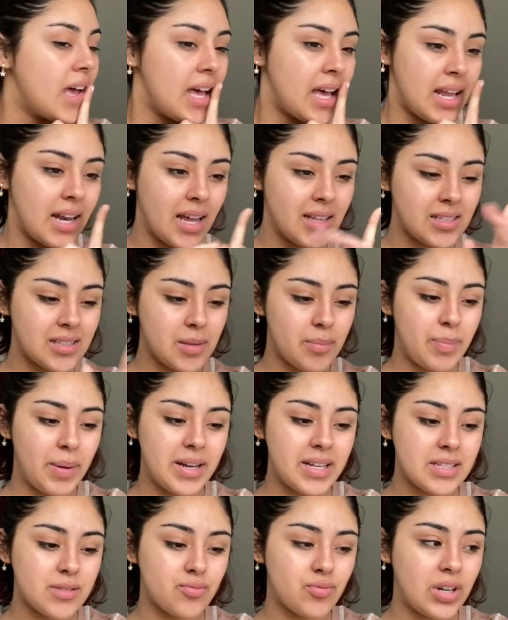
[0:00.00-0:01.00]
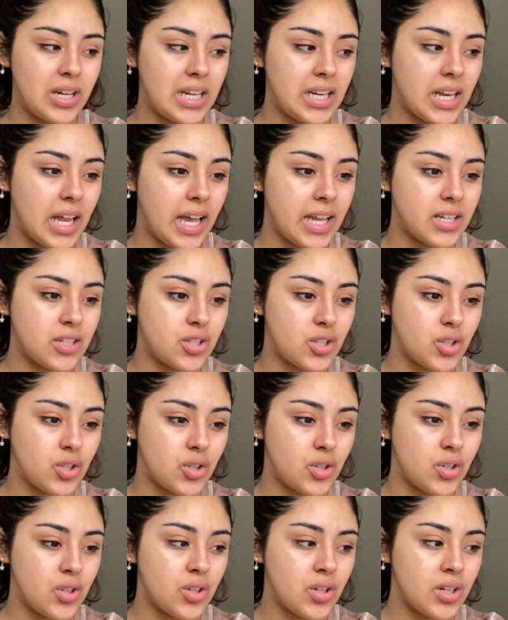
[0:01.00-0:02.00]
And now that the bed is really light
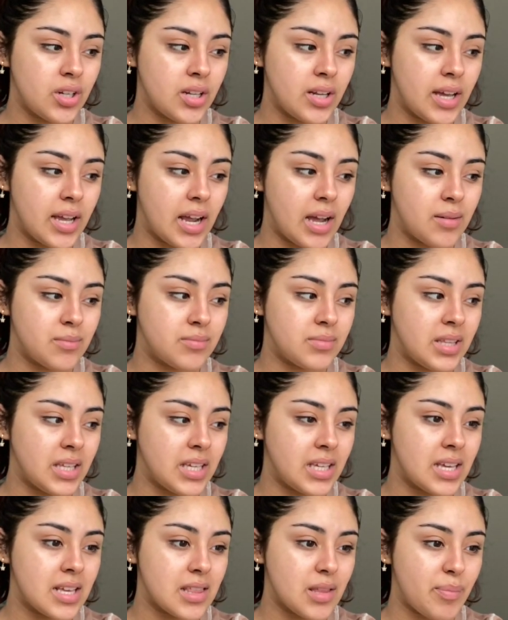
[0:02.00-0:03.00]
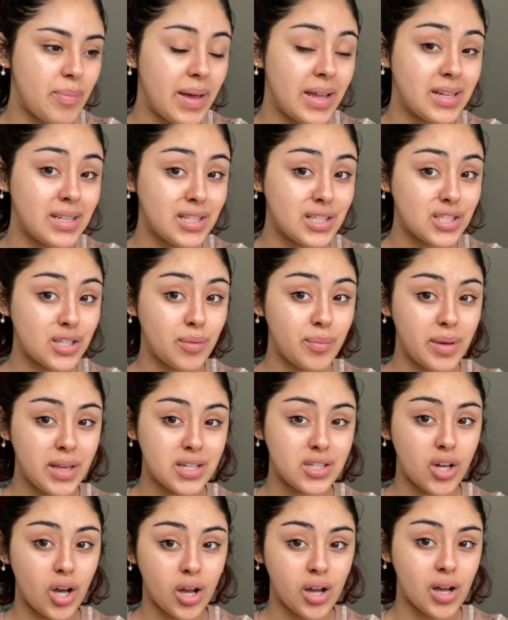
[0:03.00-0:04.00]
too, like I'm thinking the bed needs to be a
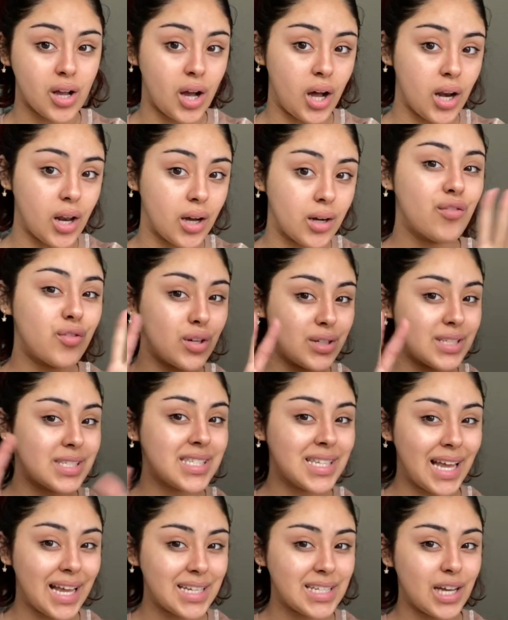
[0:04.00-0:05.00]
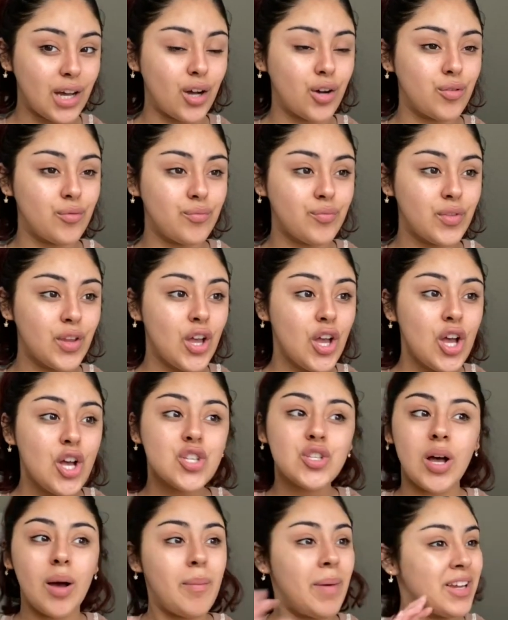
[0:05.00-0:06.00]
darker color for it to stand out.
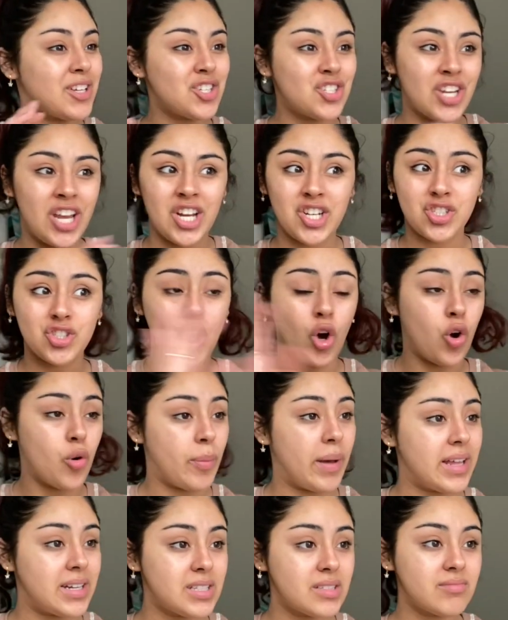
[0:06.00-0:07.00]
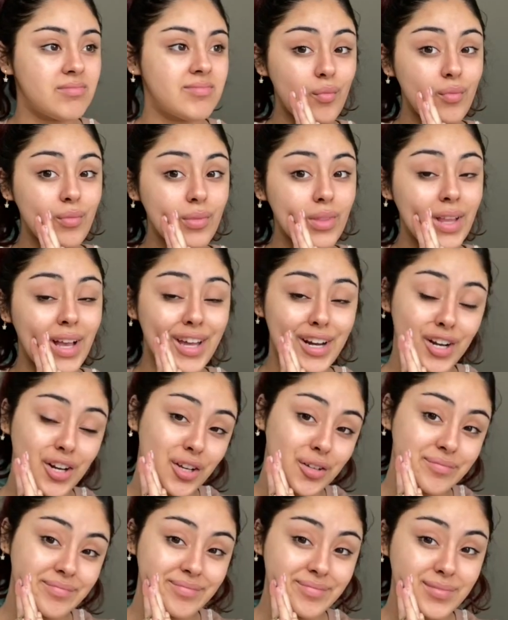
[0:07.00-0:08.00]
So I might just change the whole bed. I don't
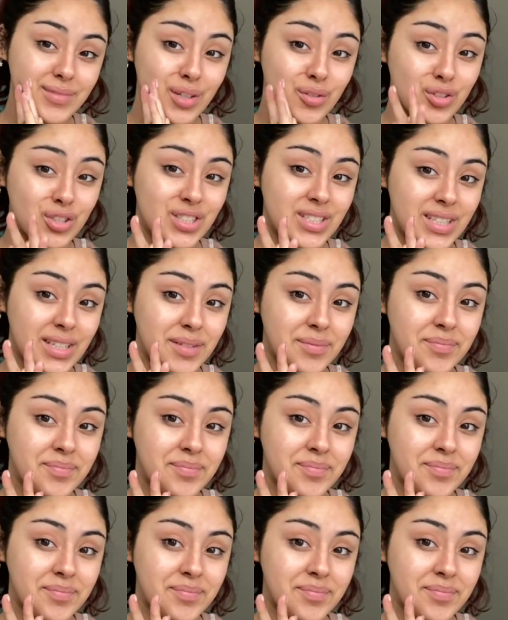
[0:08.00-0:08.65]
know. We'll see.